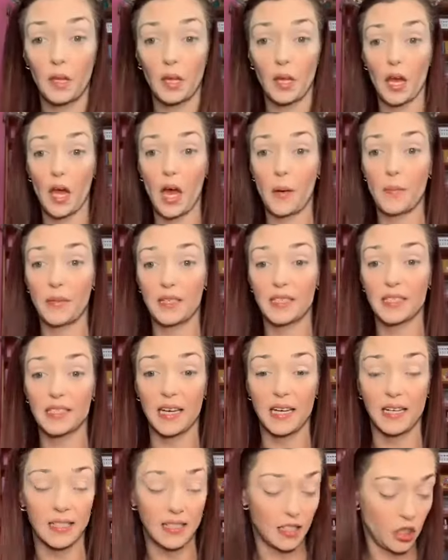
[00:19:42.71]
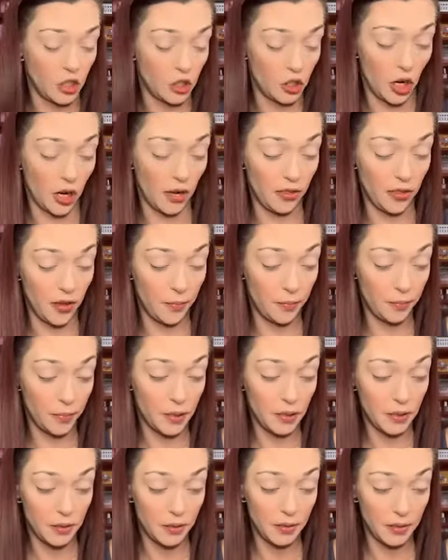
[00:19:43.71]
I'm excited to try them.
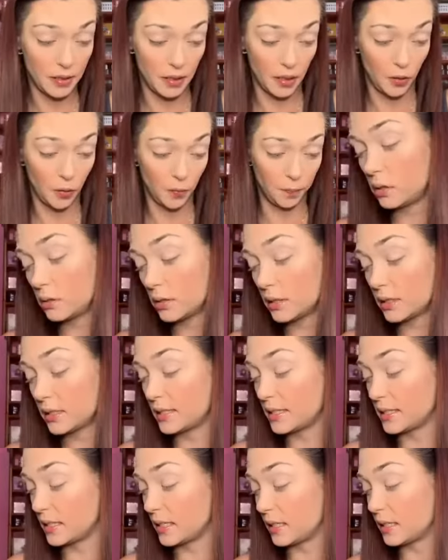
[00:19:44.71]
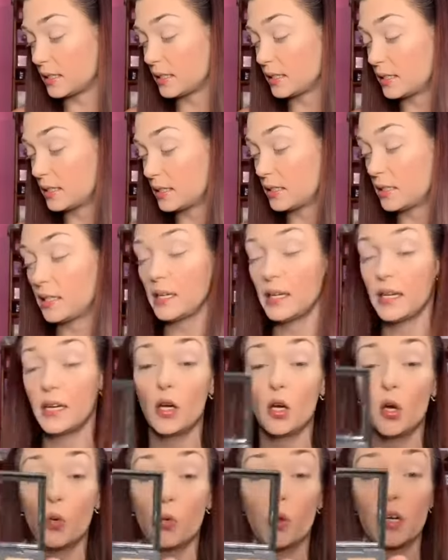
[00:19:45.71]
So let's see.
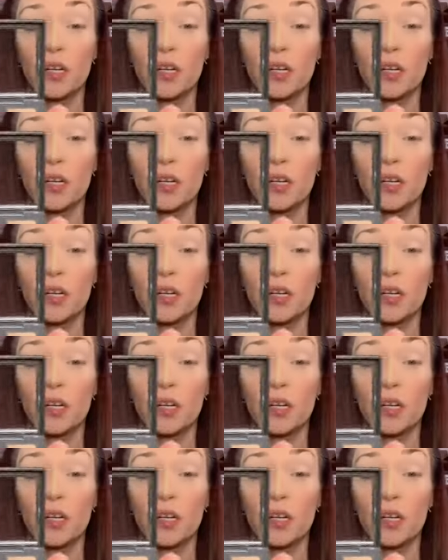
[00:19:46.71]
We're gonna